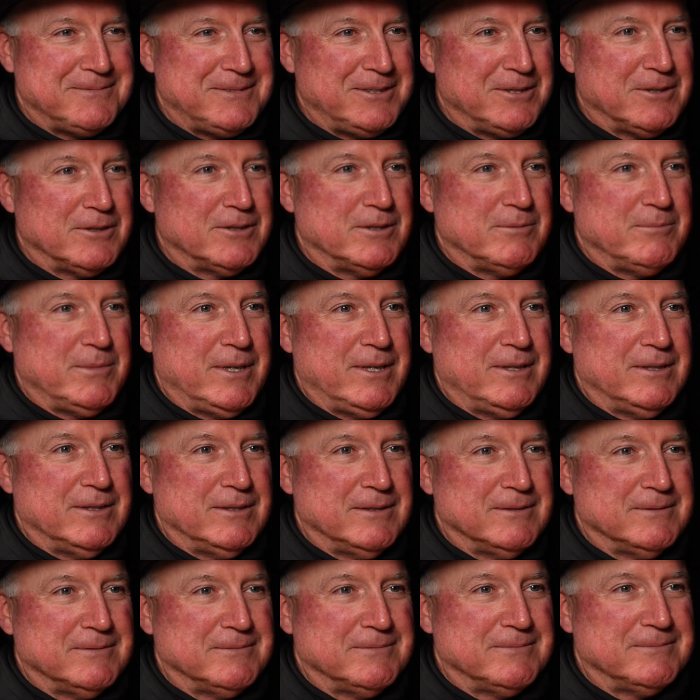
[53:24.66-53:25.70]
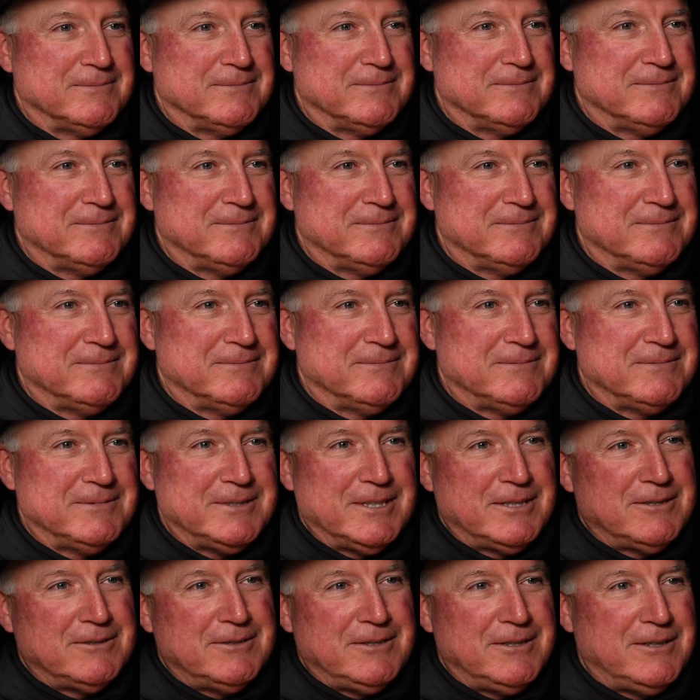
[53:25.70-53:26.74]
to me than
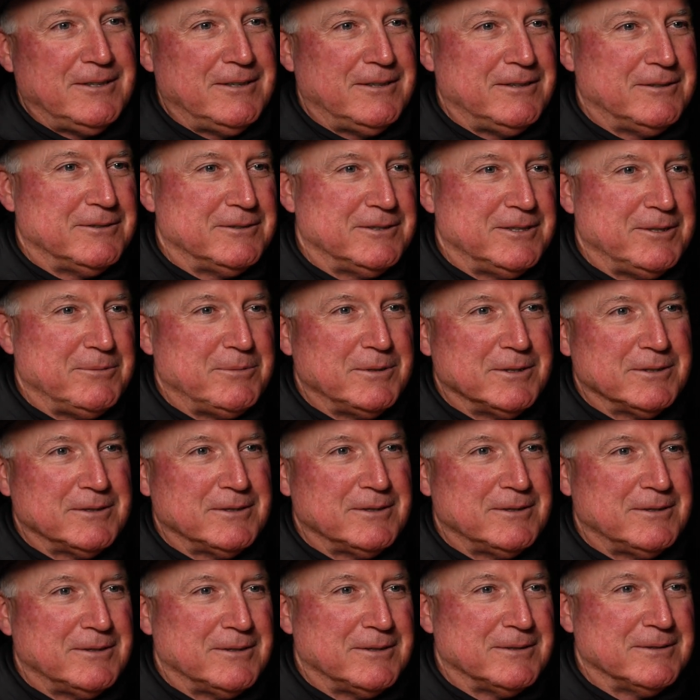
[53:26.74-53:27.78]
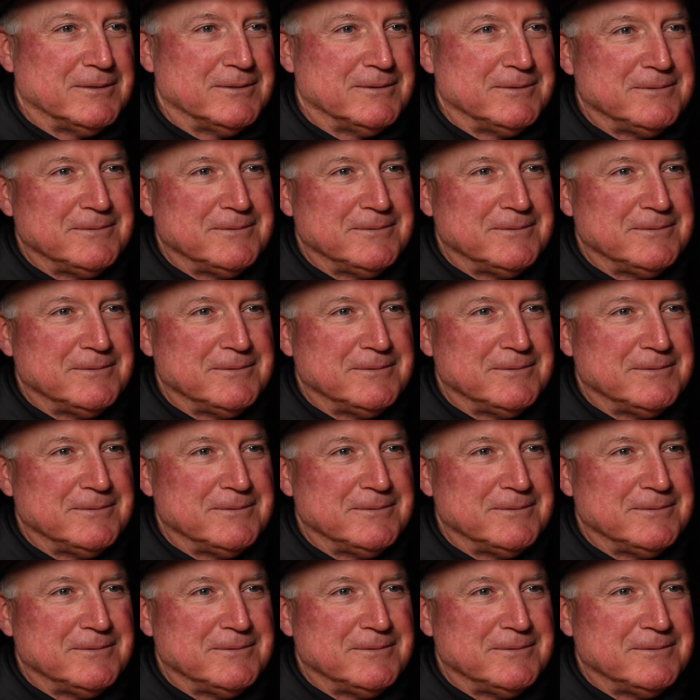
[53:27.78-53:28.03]
Secretariat or Seabiscuit or...